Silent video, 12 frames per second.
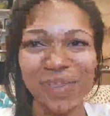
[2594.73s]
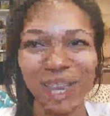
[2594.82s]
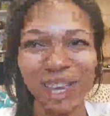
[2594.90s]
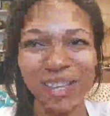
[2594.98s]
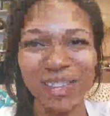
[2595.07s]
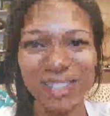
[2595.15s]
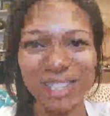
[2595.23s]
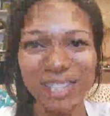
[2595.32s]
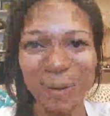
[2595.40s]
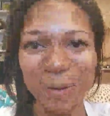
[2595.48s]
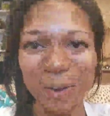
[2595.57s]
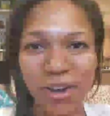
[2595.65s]
I used
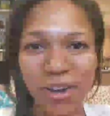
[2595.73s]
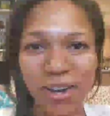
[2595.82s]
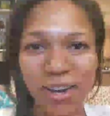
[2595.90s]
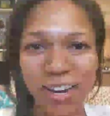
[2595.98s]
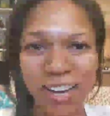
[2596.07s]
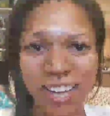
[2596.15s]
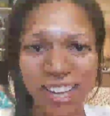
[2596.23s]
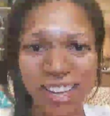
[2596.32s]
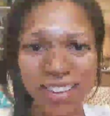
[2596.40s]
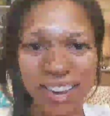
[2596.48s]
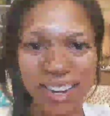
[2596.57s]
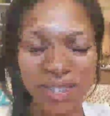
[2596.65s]
Zipcar,
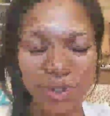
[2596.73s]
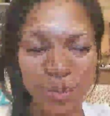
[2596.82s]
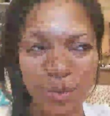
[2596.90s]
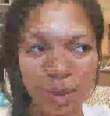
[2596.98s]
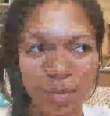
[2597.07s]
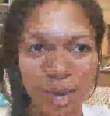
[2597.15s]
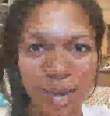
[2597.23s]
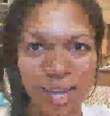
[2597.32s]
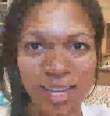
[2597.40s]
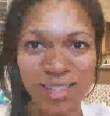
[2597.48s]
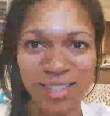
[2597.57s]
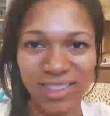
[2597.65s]
and I just rode my
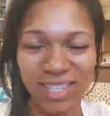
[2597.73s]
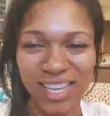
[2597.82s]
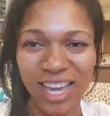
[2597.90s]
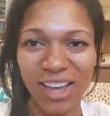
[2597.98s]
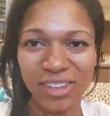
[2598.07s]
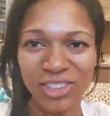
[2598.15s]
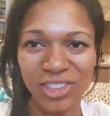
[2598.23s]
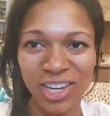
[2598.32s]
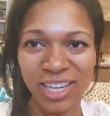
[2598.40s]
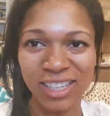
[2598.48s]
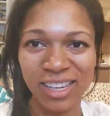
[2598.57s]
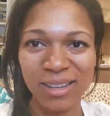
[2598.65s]
bike and took the
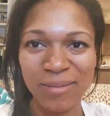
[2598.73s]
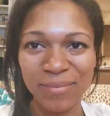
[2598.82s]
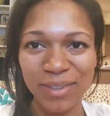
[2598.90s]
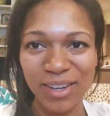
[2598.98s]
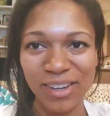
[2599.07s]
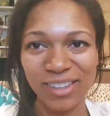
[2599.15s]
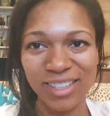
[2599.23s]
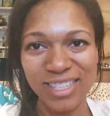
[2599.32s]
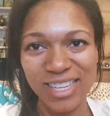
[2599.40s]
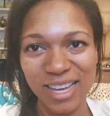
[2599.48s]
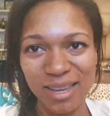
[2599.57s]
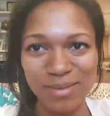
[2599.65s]
Caltrain all the
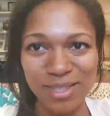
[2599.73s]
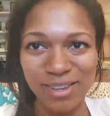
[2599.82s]
time.